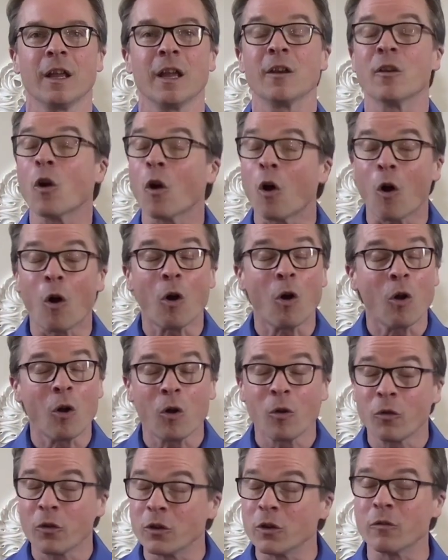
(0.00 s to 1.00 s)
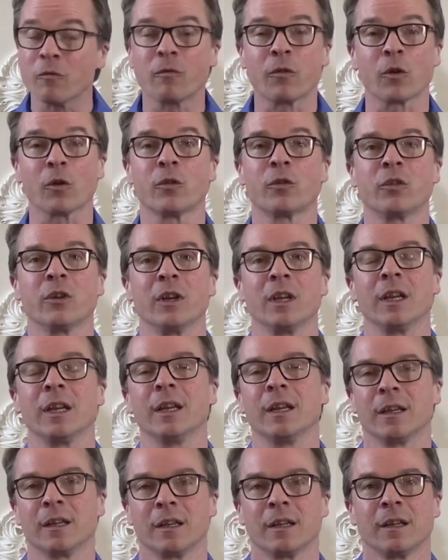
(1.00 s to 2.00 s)
and all the
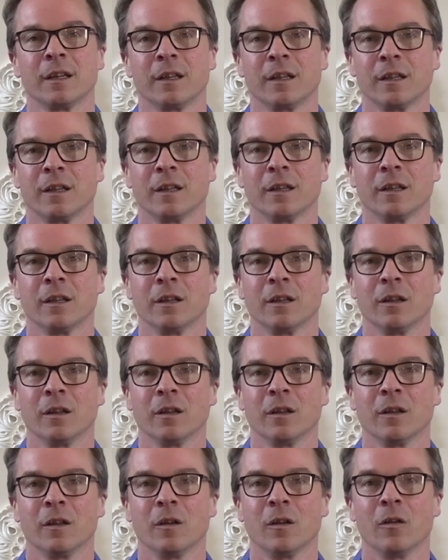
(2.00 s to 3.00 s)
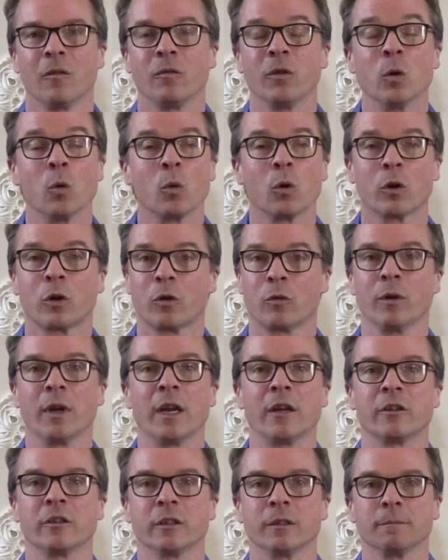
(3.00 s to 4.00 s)
diversity of your
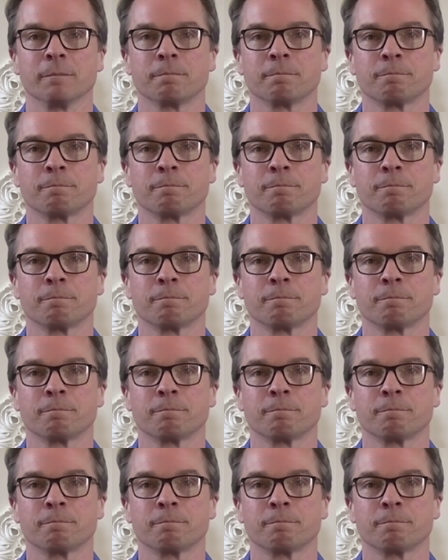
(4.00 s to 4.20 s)
creation.